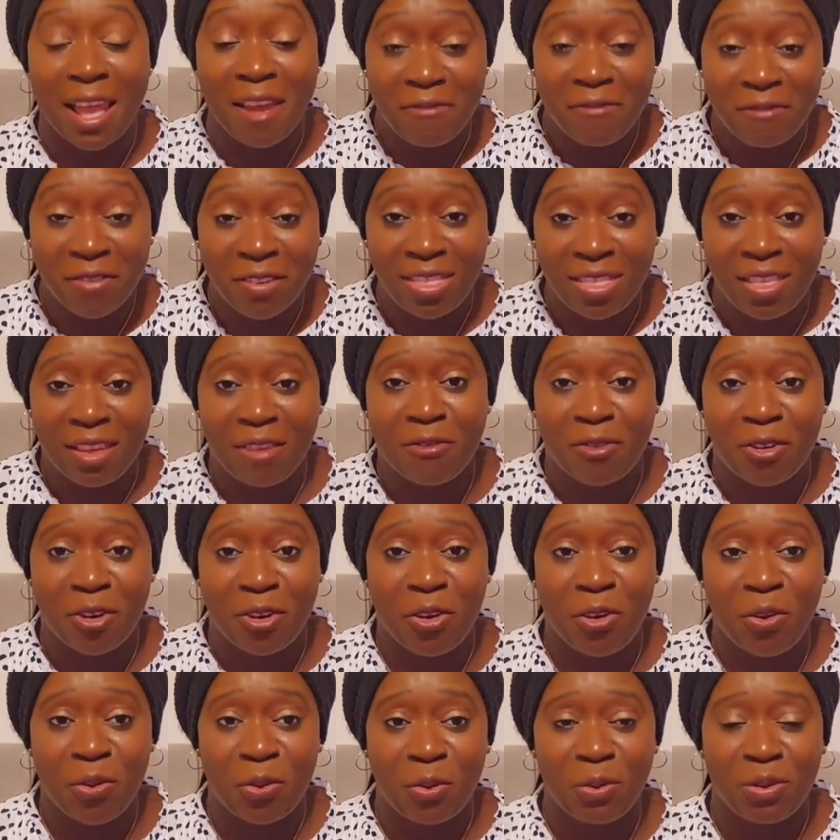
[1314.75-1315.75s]
everything for
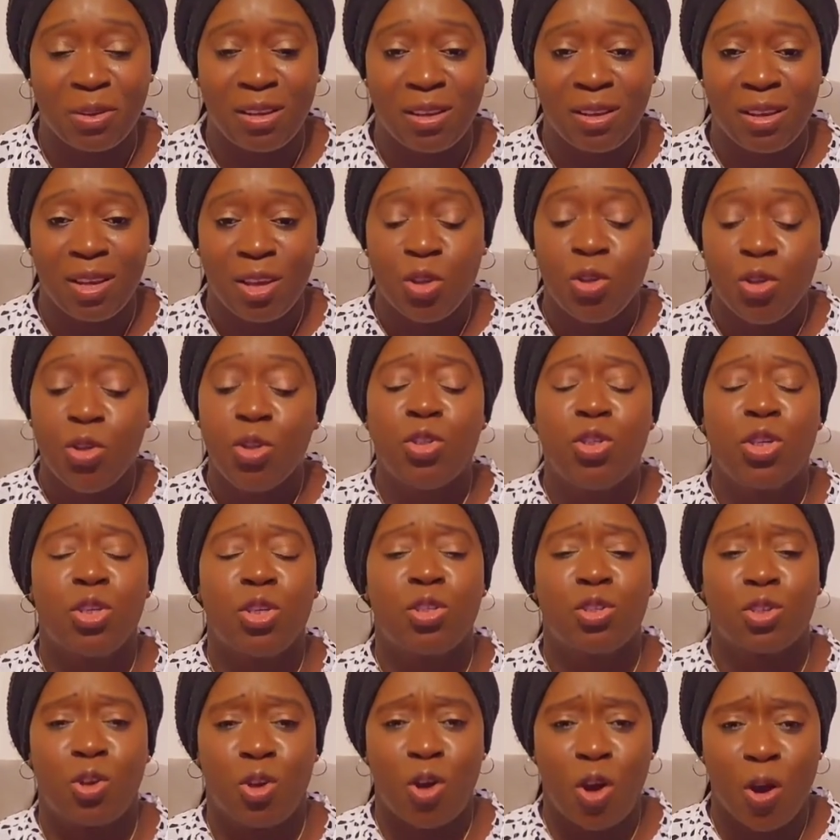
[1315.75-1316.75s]
you. You
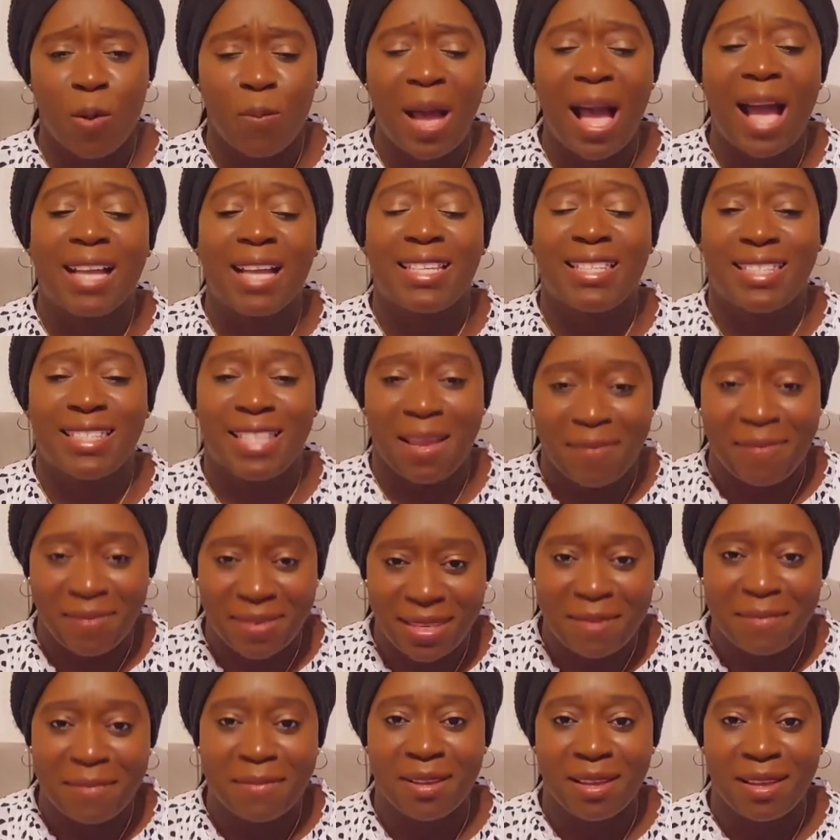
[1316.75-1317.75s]
just come,
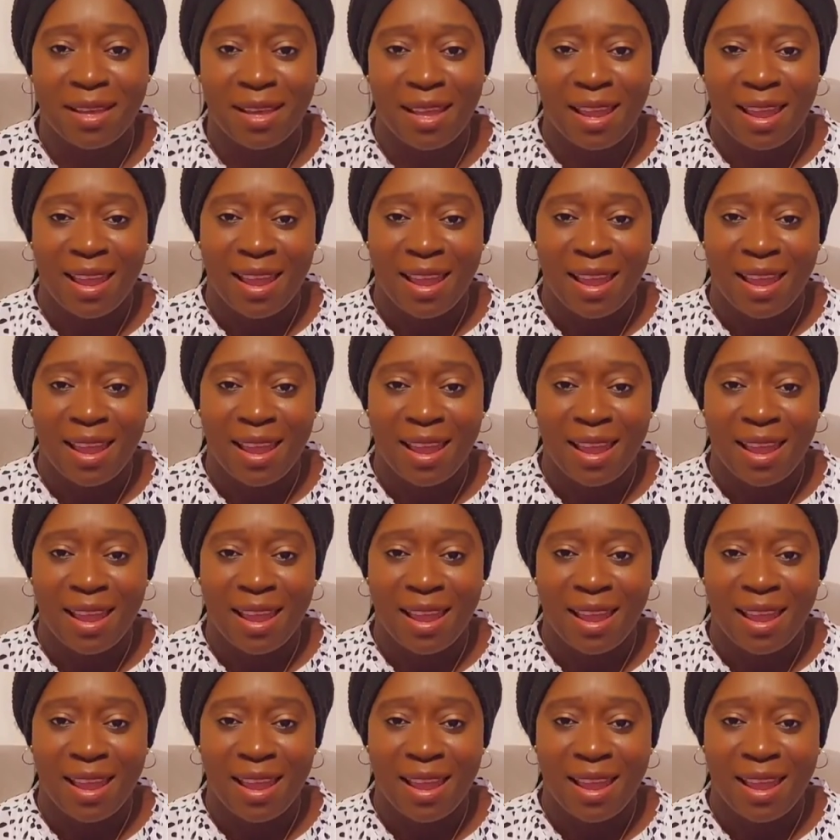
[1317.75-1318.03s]
accept him.